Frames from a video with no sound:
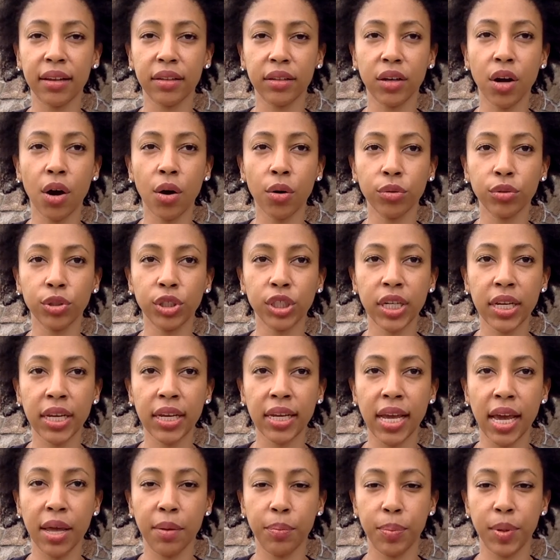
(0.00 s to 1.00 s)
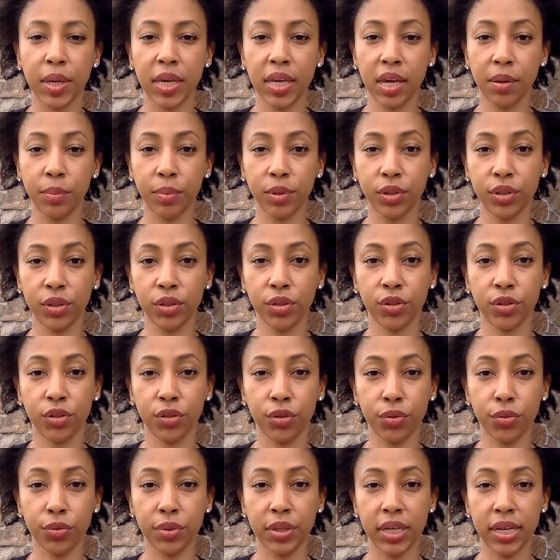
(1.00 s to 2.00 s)
coaching and being able to
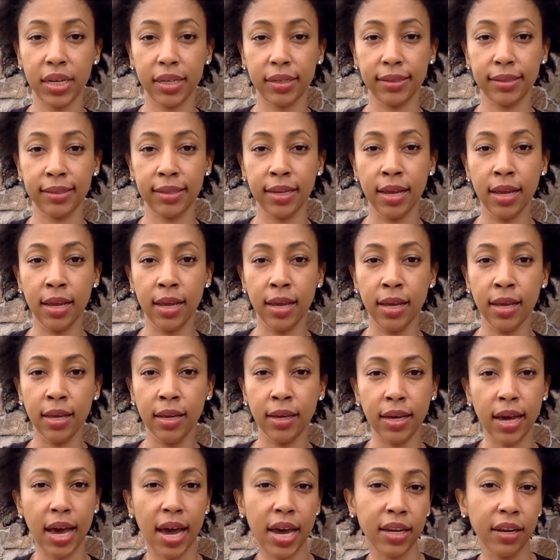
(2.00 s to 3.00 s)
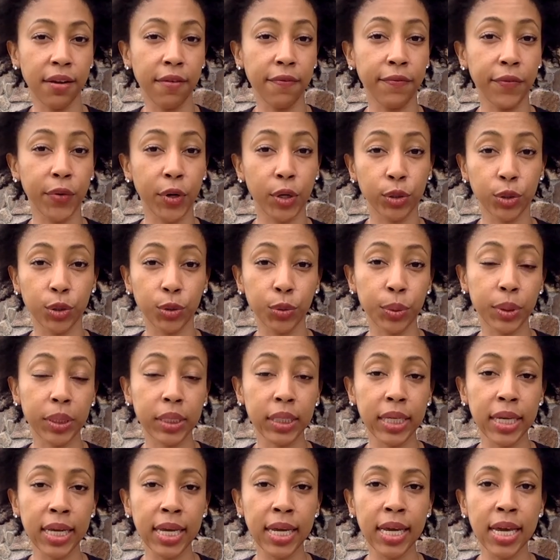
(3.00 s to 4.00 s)
do this kind of
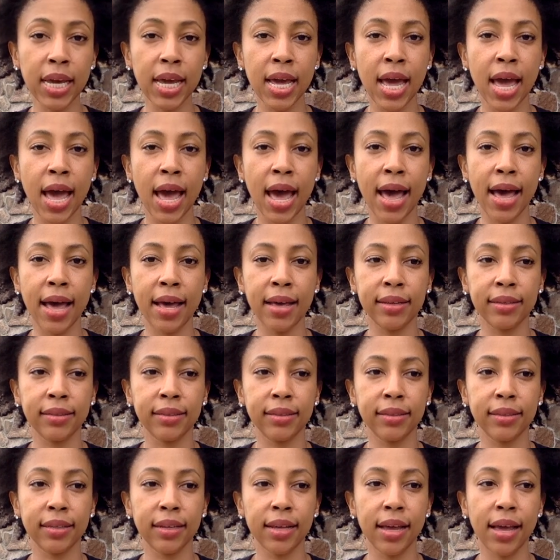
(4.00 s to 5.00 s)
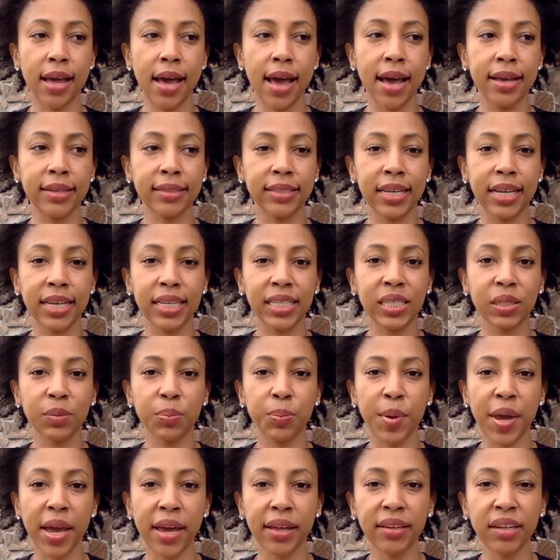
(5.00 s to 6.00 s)
virtually has
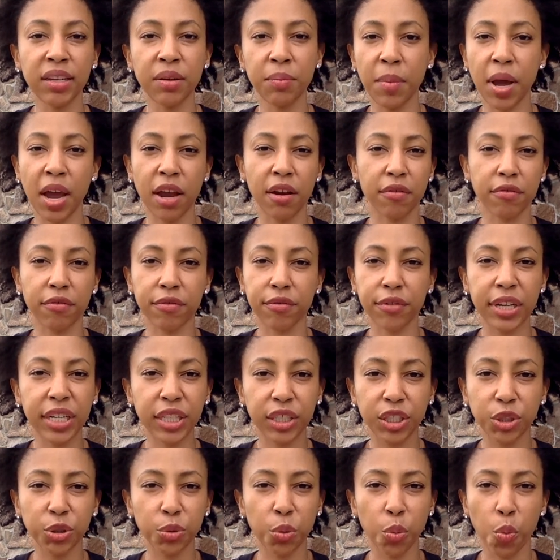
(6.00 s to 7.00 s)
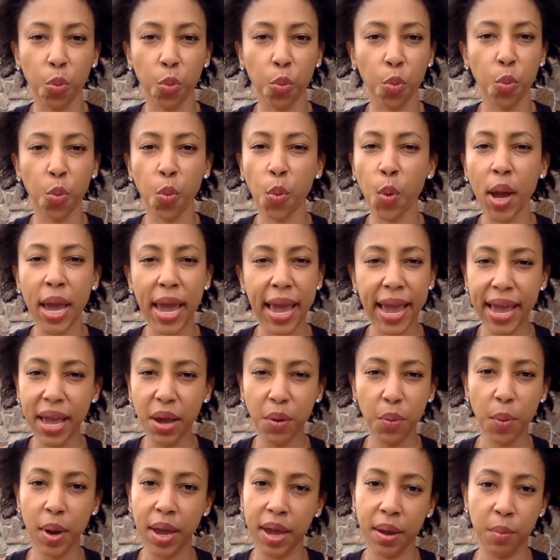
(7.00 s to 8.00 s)
expanded my reach
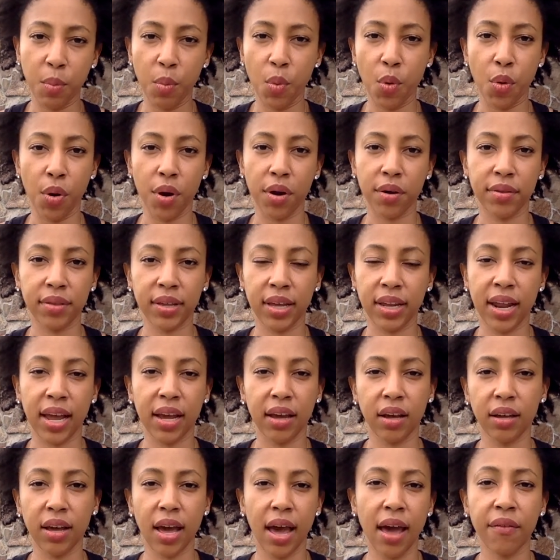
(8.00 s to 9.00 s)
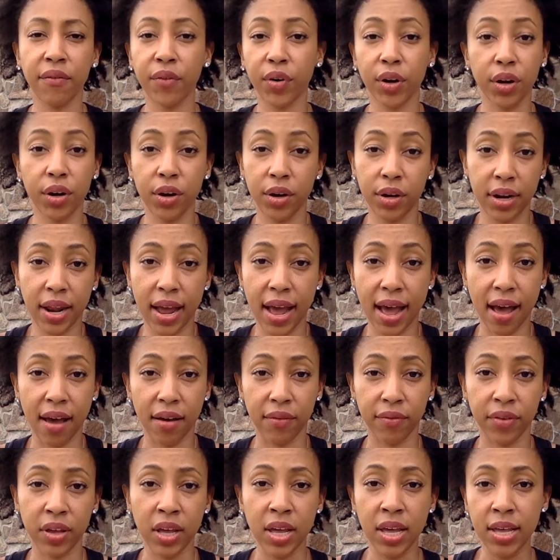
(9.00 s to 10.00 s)
way more than I ever could
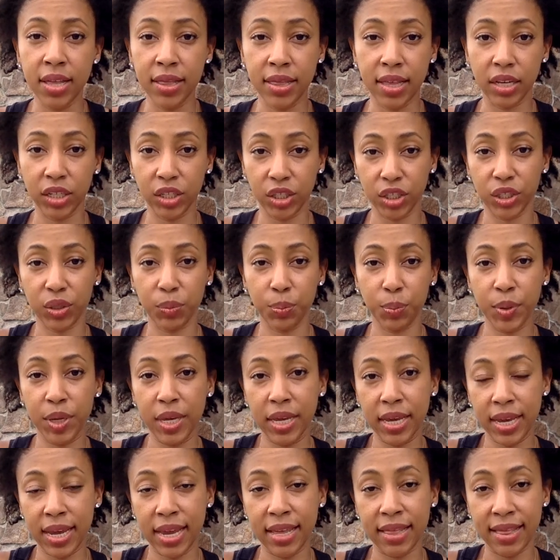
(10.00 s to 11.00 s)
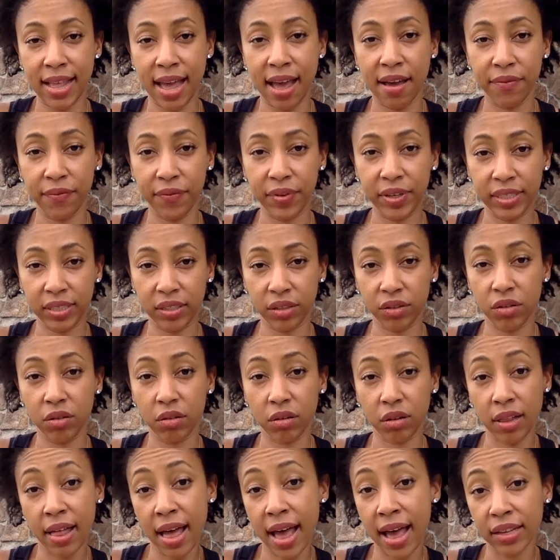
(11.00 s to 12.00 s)
have, than just being in that physical
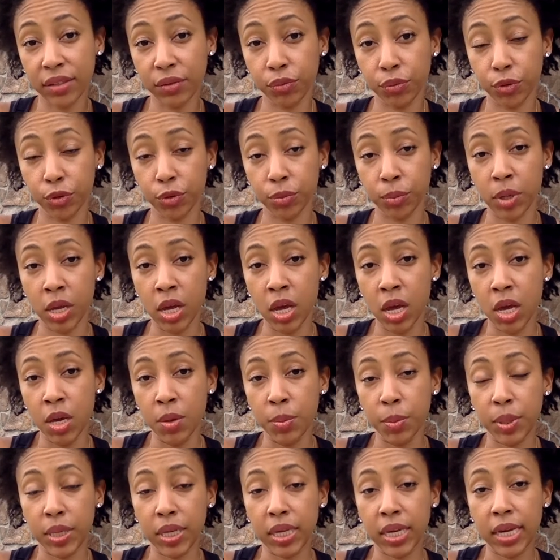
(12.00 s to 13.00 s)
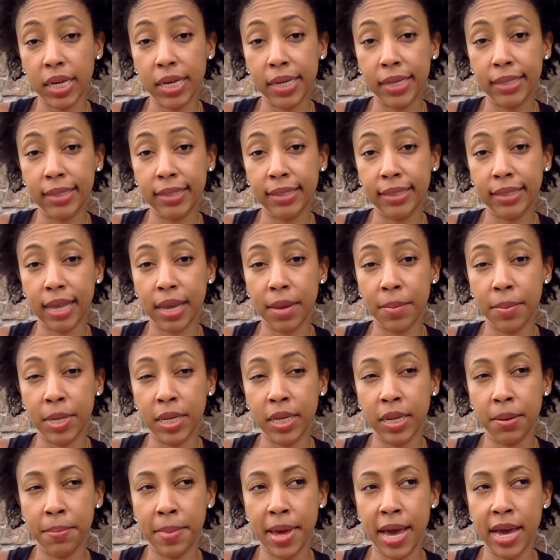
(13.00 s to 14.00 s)
classroom. Because, I
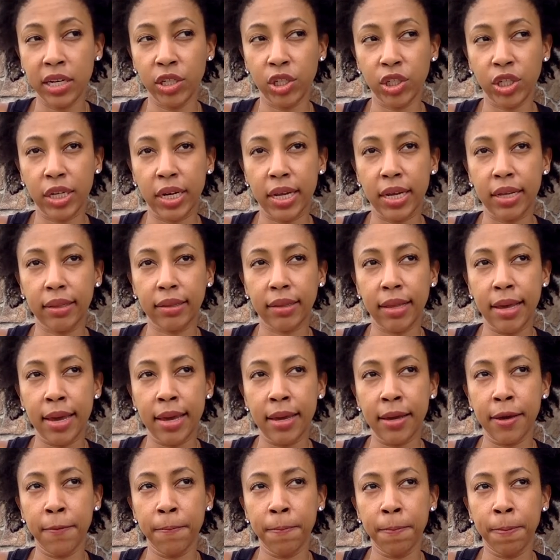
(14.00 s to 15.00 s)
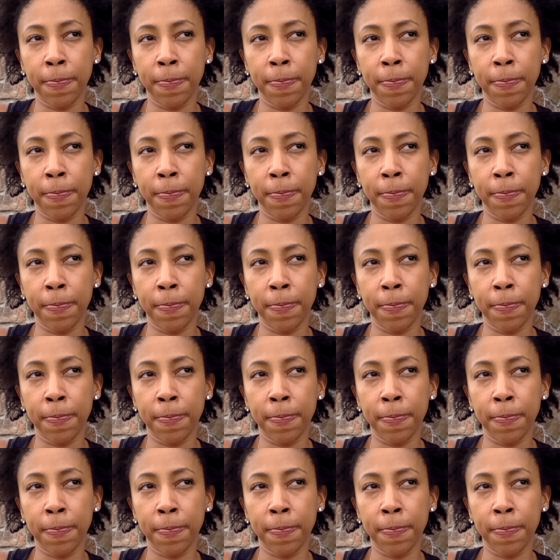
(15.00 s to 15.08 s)
mean, imagine it, like,